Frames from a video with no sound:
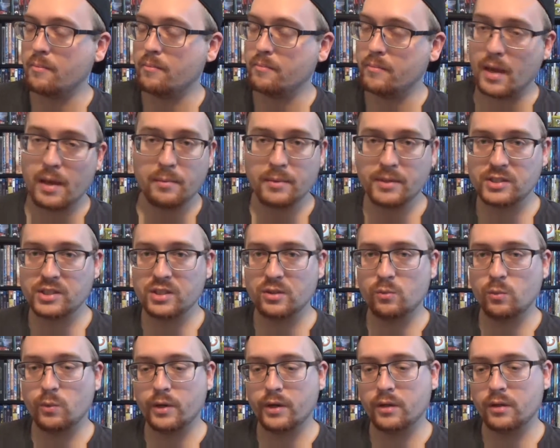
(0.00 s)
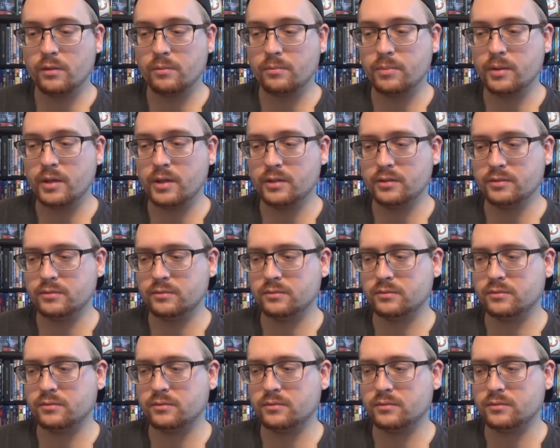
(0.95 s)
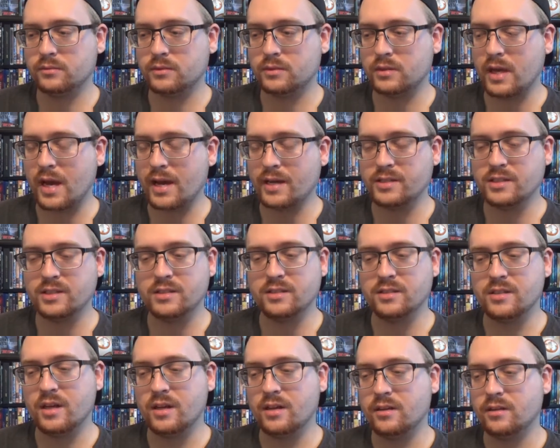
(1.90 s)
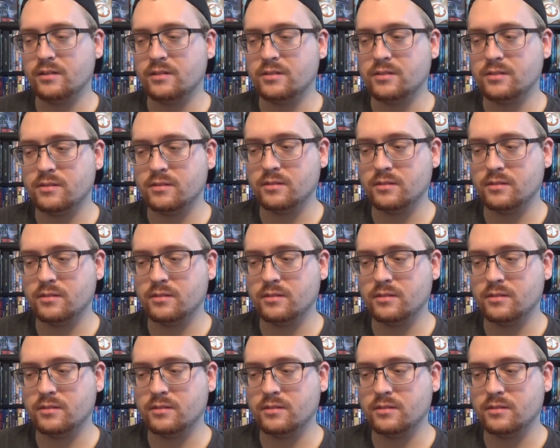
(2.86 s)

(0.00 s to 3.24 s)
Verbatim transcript: maybe she will, but God, she's done